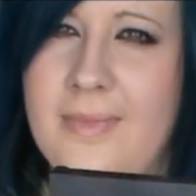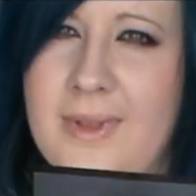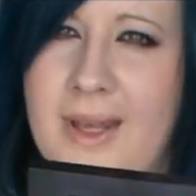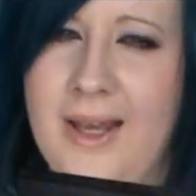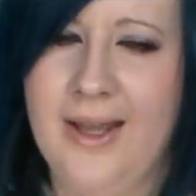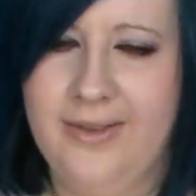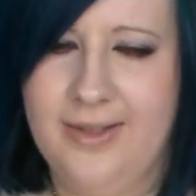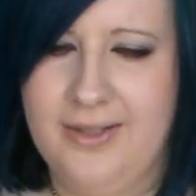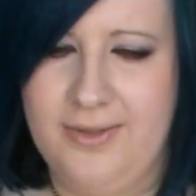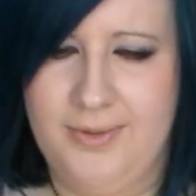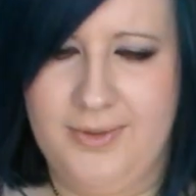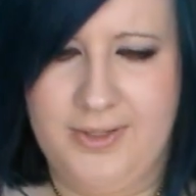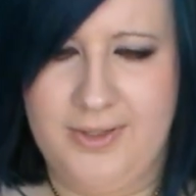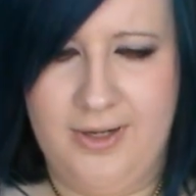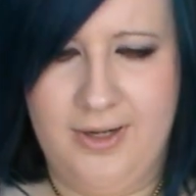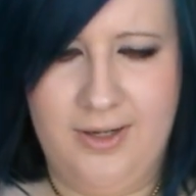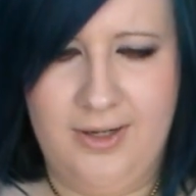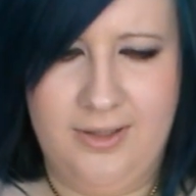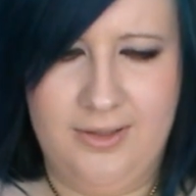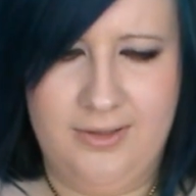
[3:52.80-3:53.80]
And this one's
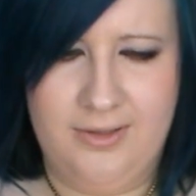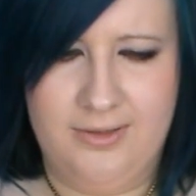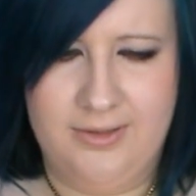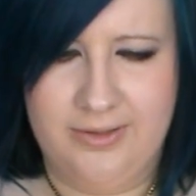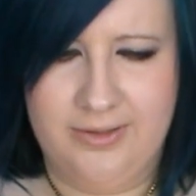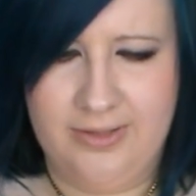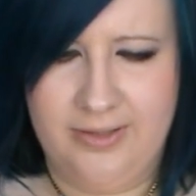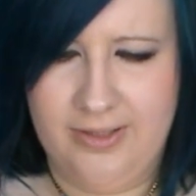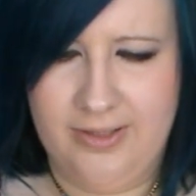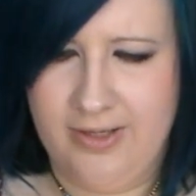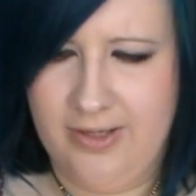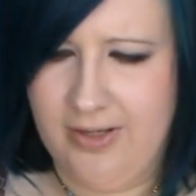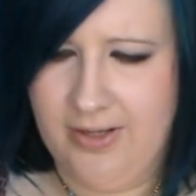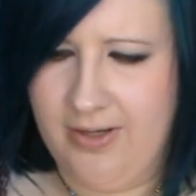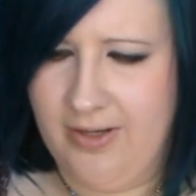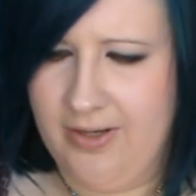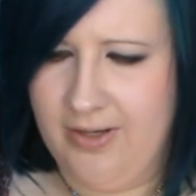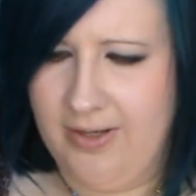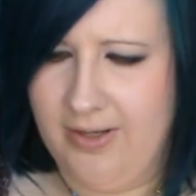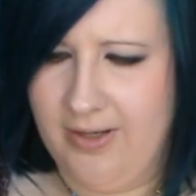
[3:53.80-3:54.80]
called
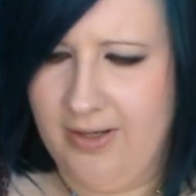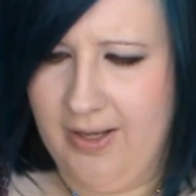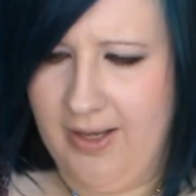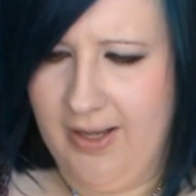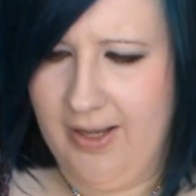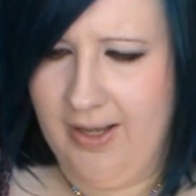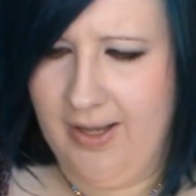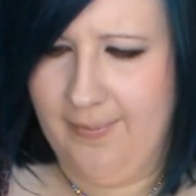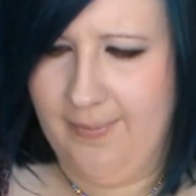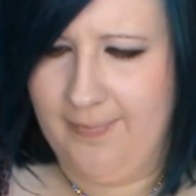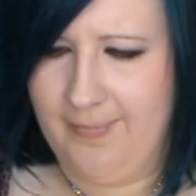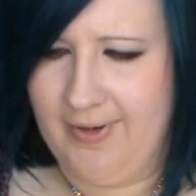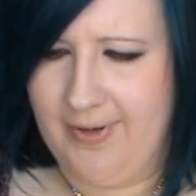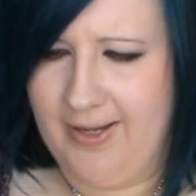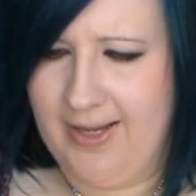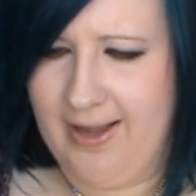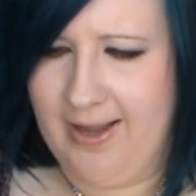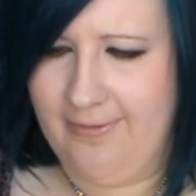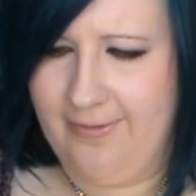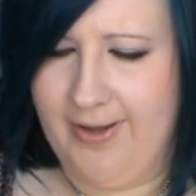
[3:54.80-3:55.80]

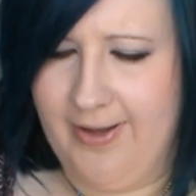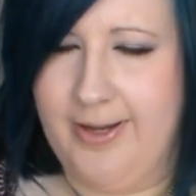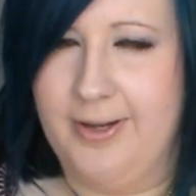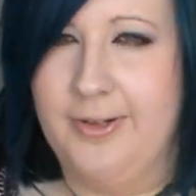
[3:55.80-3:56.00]
Cafe